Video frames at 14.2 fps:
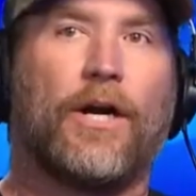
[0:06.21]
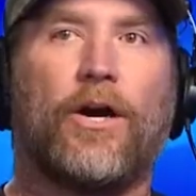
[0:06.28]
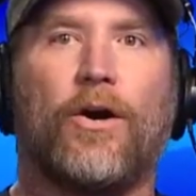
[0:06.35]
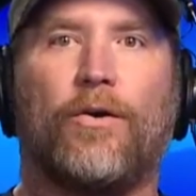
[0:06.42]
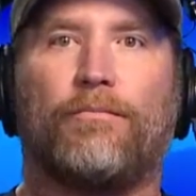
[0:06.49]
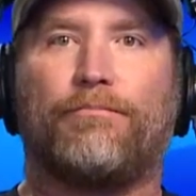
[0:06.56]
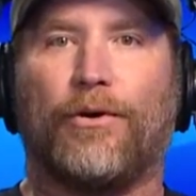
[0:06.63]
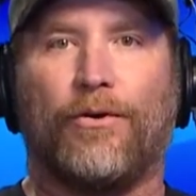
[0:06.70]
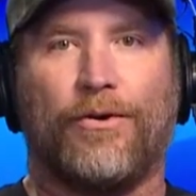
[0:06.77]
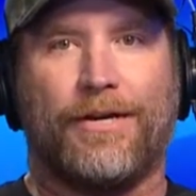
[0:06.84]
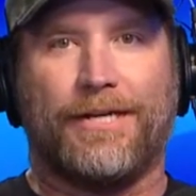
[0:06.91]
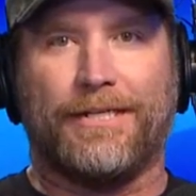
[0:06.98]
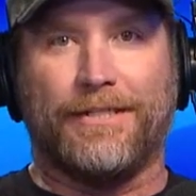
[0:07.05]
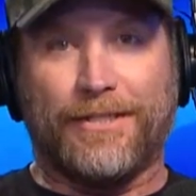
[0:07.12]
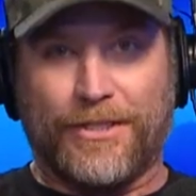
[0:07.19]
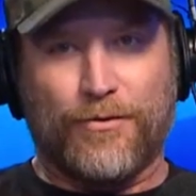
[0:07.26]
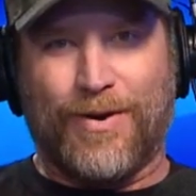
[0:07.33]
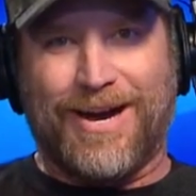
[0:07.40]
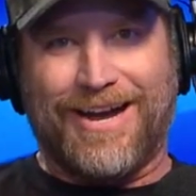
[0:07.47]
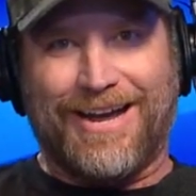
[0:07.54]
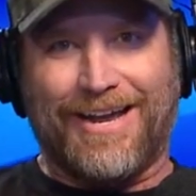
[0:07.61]
Oh, boy, do
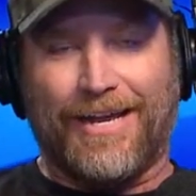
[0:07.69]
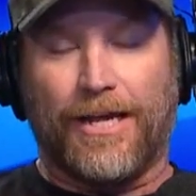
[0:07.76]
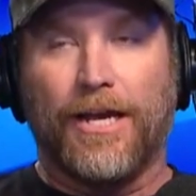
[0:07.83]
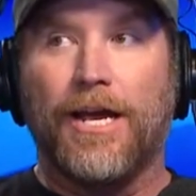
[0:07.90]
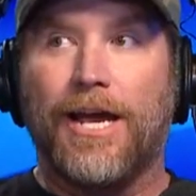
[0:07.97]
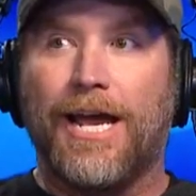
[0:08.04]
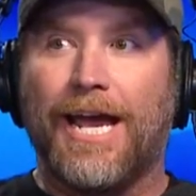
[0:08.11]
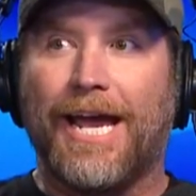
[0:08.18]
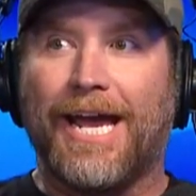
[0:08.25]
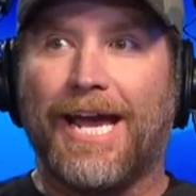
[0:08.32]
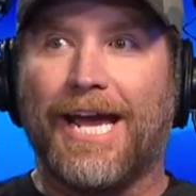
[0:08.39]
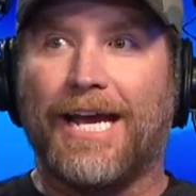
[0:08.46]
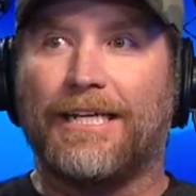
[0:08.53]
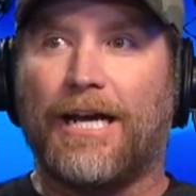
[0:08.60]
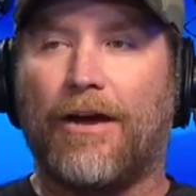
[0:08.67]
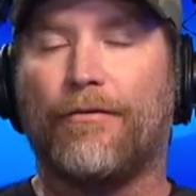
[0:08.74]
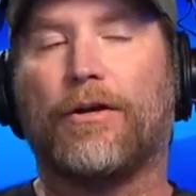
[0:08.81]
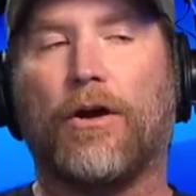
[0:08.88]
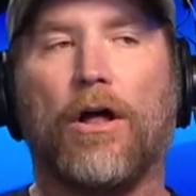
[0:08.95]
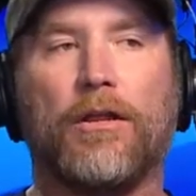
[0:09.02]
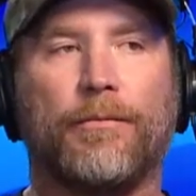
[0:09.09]
I. And I
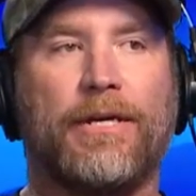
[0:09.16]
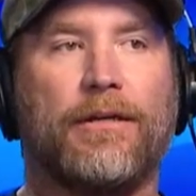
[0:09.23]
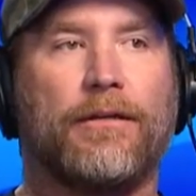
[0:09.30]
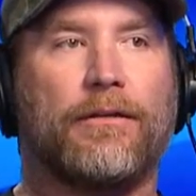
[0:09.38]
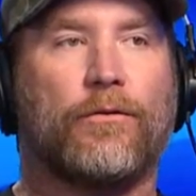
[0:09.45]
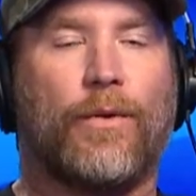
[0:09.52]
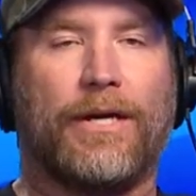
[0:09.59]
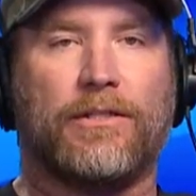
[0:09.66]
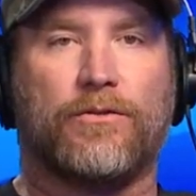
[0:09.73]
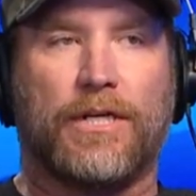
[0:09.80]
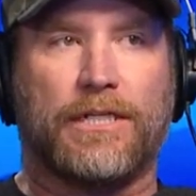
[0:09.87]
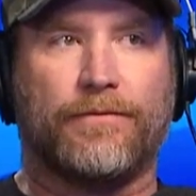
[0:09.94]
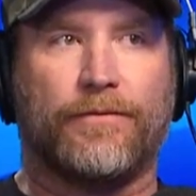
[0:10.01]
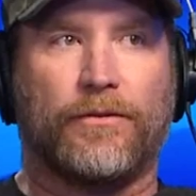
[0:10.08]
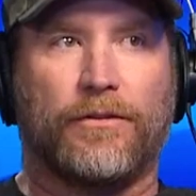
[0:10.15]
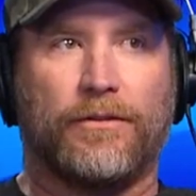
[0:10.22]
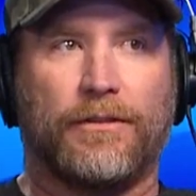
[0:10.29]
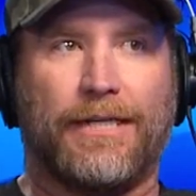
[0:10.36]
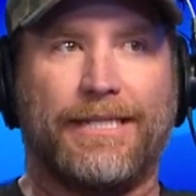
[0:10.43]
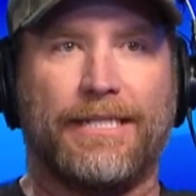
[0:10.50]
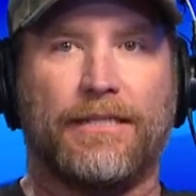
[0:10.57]
recall it being quite
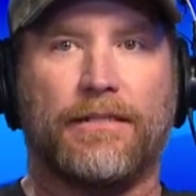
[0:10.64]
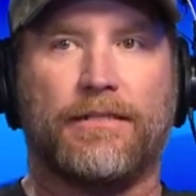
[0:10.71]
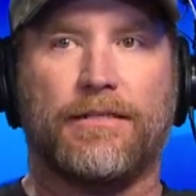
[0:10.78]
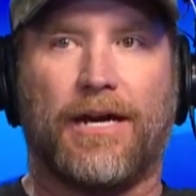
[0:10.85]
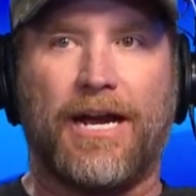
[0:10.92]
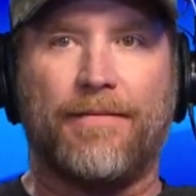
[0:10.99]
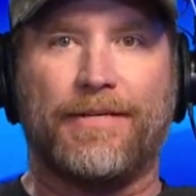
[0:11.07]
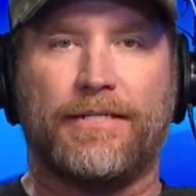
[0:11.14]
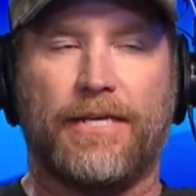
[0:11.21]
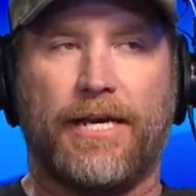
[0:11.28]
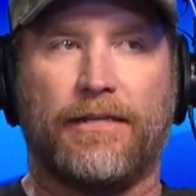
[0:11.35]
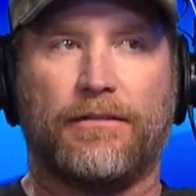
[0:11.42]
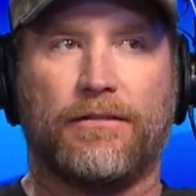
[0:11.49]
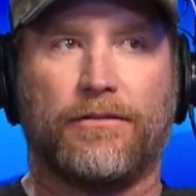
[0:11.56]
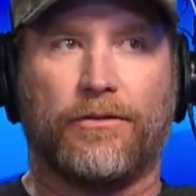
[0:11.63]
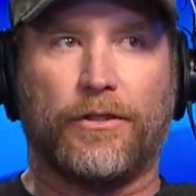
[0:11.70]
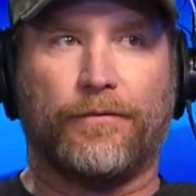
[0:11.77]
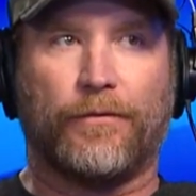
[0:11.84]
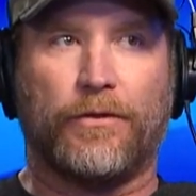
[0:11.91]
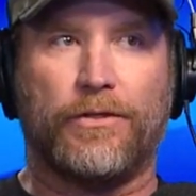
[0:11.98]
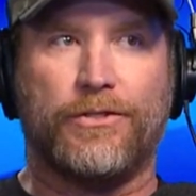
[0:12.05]
stressful, and then the time it takes to search
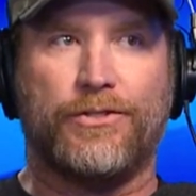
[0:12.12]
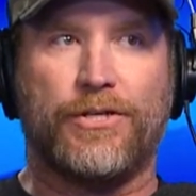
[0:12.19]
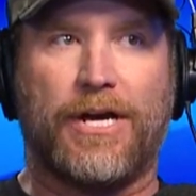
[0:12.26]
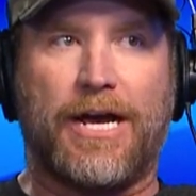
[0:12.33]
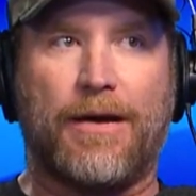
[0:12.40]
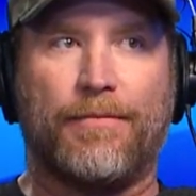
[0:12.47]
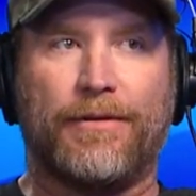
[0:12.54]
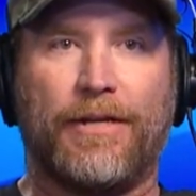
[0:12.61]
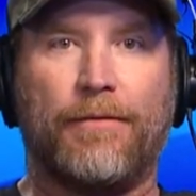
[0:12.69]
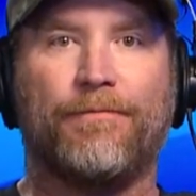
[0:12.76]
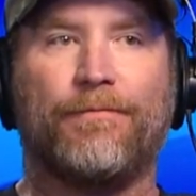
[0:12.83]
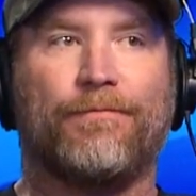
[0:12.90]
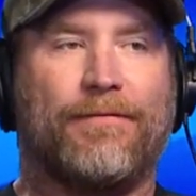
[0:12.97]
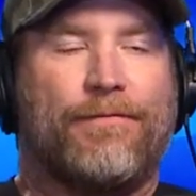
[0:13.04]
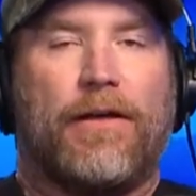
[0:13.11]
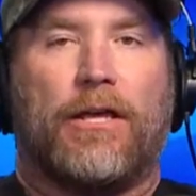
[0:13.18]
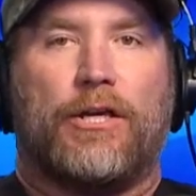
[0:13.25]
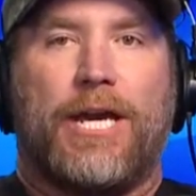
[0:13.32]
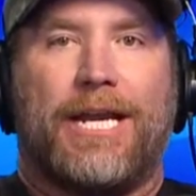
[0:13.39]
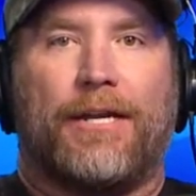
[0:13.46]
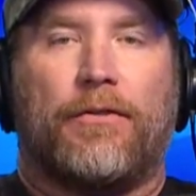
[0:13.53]
for a job. It felt like
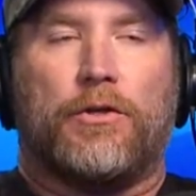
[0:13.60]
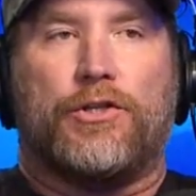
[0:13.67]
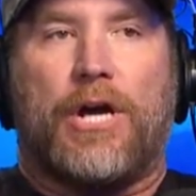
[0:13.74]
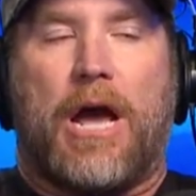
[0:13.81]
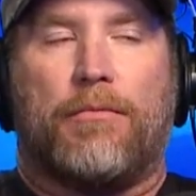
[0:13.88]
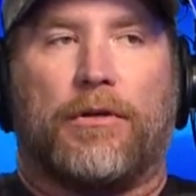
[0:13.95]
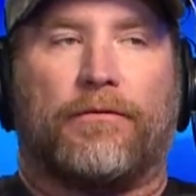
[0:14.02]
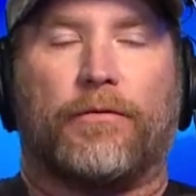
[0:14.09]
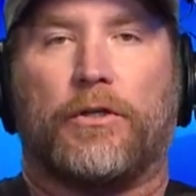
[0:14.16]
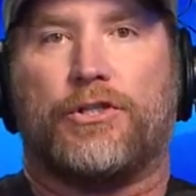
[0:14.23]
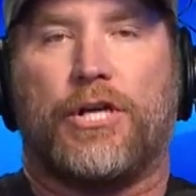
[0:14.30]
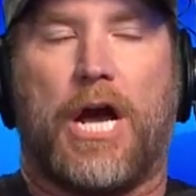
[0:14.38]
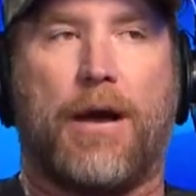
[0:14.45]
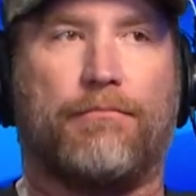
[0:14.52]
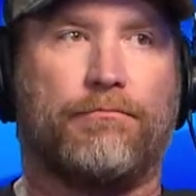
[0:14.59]
you had another job looking for a job.